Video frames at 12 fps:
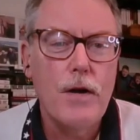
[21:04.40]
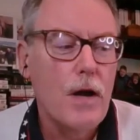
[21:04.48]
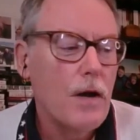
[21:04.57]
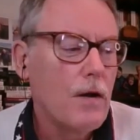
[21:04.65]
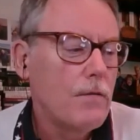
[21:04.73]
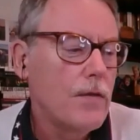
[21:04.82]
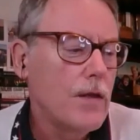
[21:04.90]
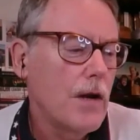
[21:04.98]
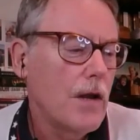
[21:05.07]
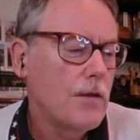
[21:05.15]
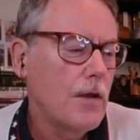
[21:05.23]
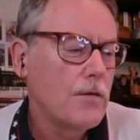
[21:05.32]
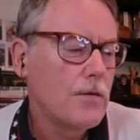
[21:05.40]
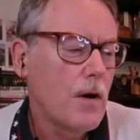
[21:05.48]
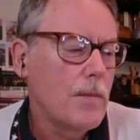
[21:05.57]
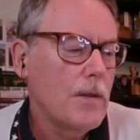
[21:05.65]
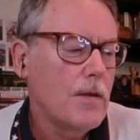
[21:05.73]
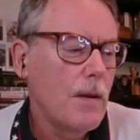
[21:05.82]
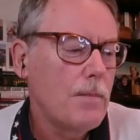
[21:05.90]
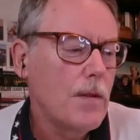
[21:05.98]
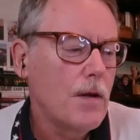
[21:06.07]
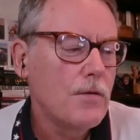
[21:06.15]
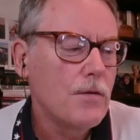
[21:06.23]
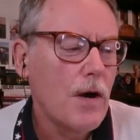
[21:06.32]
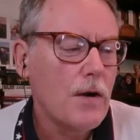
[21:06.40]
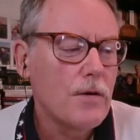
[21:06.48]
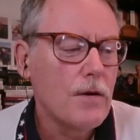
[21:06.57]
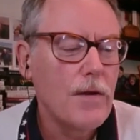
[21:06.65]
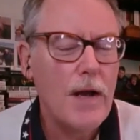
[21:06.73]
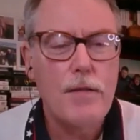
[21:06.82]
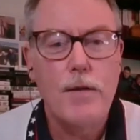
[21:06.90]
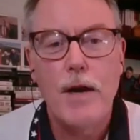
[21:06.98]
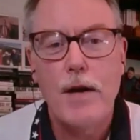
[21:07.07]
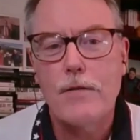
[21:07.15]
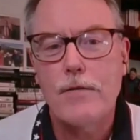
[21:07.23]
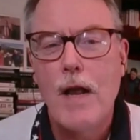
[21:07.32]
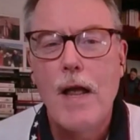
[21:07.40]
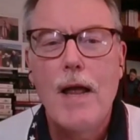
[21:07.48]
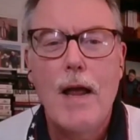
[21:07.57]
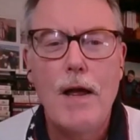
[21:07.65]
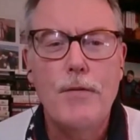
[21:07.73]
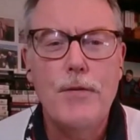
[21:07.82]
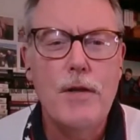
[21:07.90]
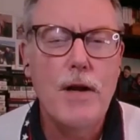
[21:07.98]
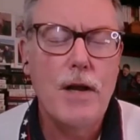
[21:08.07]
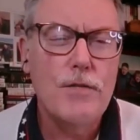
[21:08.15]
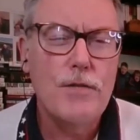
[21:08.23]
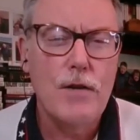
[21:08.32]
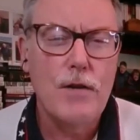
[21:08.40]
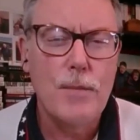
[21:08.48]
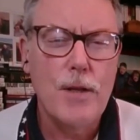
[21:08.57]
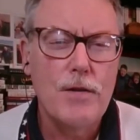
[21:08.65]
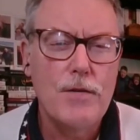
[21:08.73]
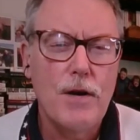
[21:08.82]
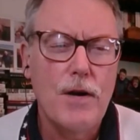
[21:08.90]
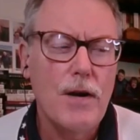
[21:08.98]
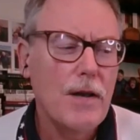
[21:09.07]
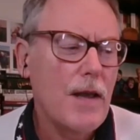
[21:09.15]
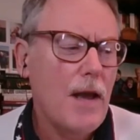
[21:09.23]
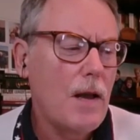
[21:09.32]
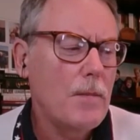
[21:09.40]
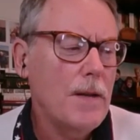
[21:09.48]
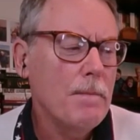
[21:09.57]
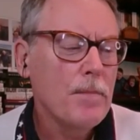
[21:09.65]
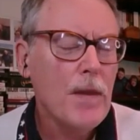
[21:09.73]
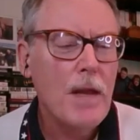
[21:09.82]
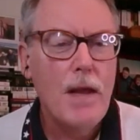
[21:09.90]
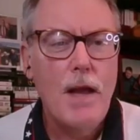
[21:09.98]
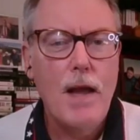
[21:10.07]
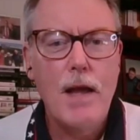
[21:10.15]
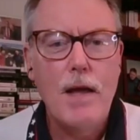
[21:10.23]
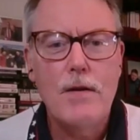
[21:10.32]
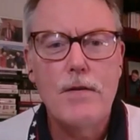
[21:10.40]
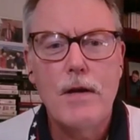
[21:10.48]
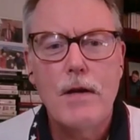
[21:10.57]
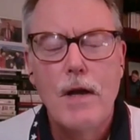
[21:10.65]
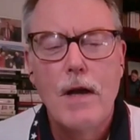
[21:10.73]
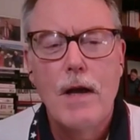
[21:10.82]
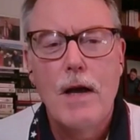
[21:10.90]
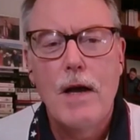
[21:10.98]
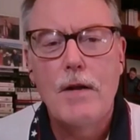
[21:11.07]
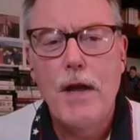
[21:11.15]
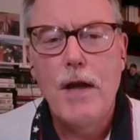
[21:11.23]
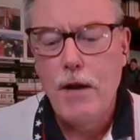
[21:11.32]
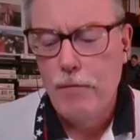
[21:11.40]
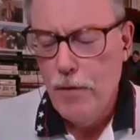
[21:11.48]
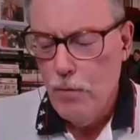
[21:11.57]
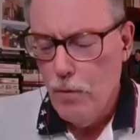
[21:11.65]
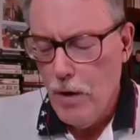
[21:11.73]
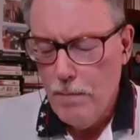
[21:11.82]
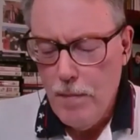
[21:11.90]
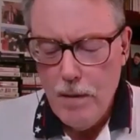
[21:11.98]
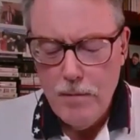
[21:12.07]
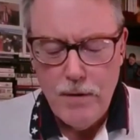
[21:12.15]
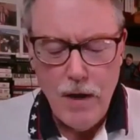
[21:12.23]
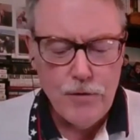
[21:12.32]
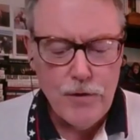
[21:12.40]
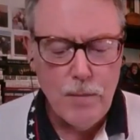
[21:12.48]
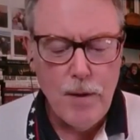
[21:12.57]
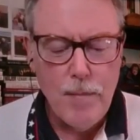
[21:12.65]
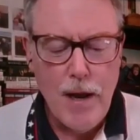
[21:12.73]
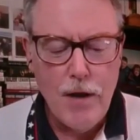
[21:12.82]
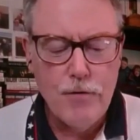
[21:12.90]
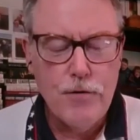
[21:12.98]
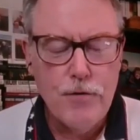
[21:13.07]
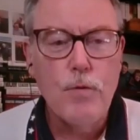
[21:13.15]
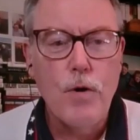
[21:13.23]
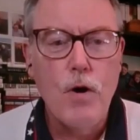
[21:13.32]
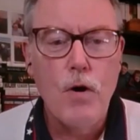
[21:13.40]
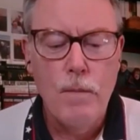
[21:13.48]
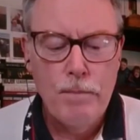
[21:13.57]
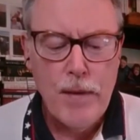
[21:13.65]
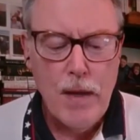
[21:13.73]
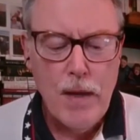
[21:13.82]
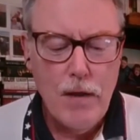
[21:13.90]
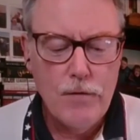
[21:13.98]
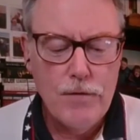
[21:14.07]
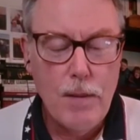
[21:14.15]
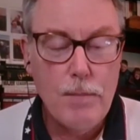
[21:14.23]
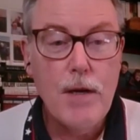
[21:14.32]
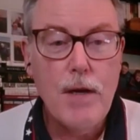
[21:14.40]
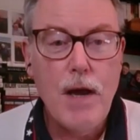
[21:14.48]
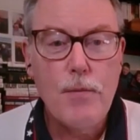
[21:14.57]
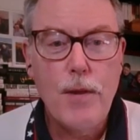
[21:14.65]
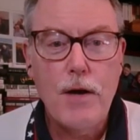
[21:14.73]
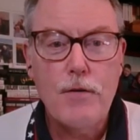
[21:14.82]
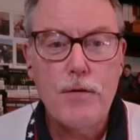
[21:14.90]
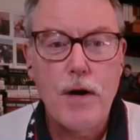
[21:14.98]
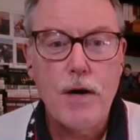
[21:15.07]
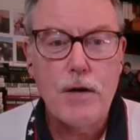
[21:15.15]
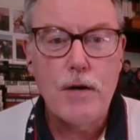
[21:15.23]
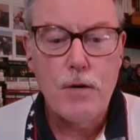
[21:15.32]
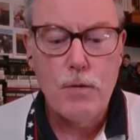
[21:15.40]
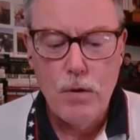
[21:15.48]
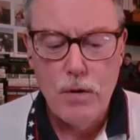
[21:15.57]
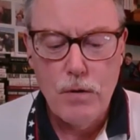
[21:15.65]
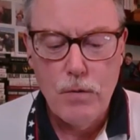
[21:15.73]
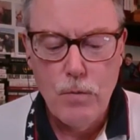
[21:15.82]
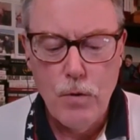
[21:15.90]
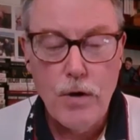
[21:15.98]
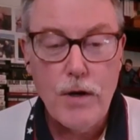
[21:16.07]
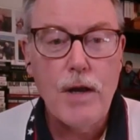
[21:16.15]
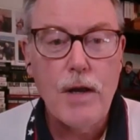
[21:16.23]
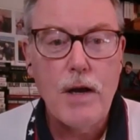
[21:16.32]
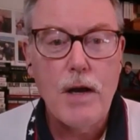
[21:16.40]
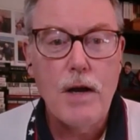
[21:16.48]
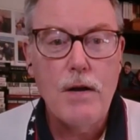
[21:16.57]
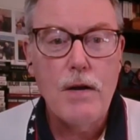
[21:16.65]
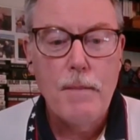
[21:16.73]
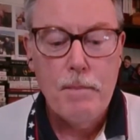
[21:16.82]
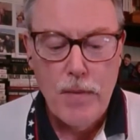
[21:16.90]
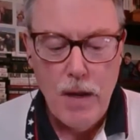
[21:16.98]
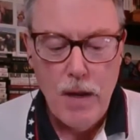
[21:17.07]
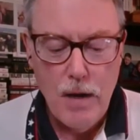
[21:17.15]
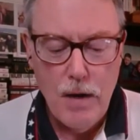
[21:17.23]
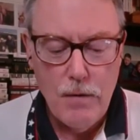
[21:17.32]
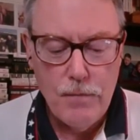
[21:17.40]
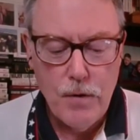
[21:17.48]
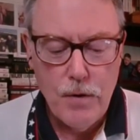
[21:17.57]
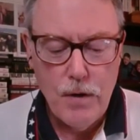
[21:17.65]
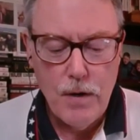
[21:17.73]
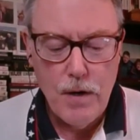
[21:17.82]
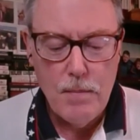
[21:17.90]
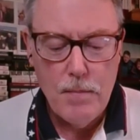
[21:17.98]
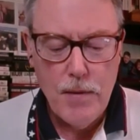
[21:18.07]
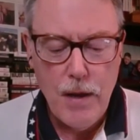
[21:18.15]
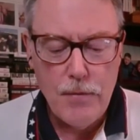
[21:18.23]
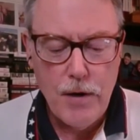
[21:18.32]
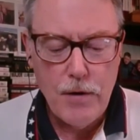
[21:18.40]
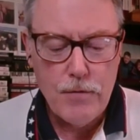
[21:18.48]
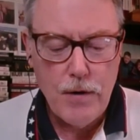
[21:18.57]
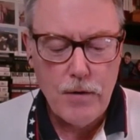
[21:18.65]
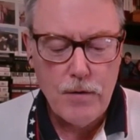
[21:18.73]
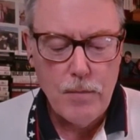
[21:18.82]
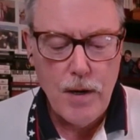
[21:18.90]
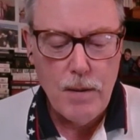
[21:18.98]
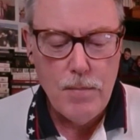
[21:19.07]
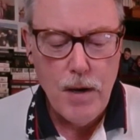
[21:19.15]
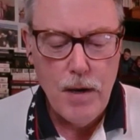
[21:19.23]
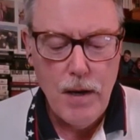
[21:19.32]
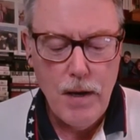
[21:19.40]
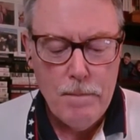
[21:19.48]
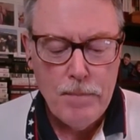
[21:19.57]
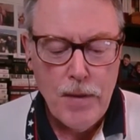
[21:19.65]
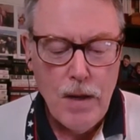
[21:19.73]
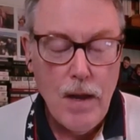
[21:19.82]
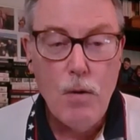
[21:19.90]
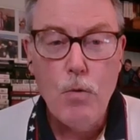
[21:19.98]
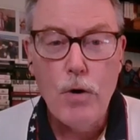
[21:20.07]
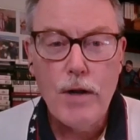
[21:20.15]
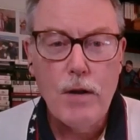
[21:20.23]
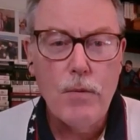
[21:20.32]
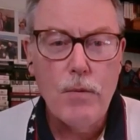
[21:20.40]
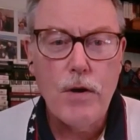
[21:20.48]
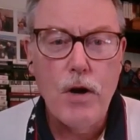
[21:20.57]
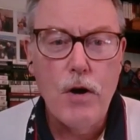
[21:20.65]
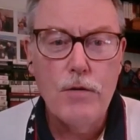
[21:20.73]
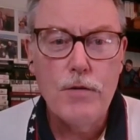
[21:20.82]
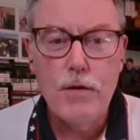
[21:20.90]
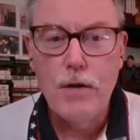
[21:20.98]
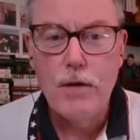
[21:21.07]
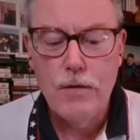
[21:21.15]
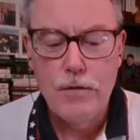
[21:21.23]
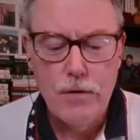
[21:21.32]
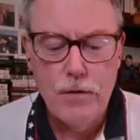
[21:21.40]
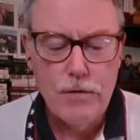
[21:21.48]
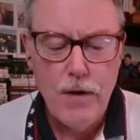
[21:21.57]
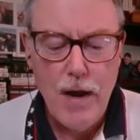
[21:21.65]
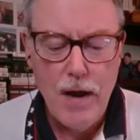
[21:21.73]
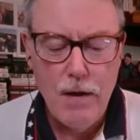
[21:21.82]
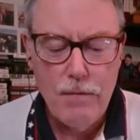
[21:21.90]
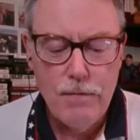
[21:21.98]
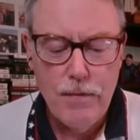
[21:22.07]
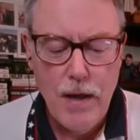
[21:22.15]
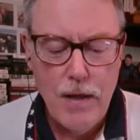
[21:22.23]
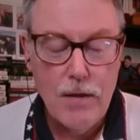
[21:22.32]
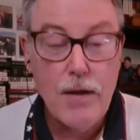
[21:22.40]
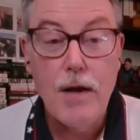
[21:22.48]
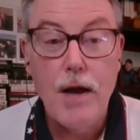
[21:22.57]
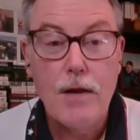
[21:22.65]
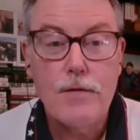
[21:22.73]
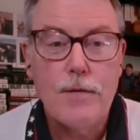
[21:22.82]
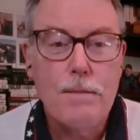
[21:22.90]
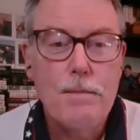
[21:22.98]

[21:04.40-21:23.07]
of the United States Army, Deputy Director of Athletics at the United States Military Academy. And uh, uh, Dan, if you would, tell us a little bit about your role as Deputy Athletic Director, working uh, uh for uh, the Athletic Director, Mike Buddie, and working with the coaches, the staff, and the cadets.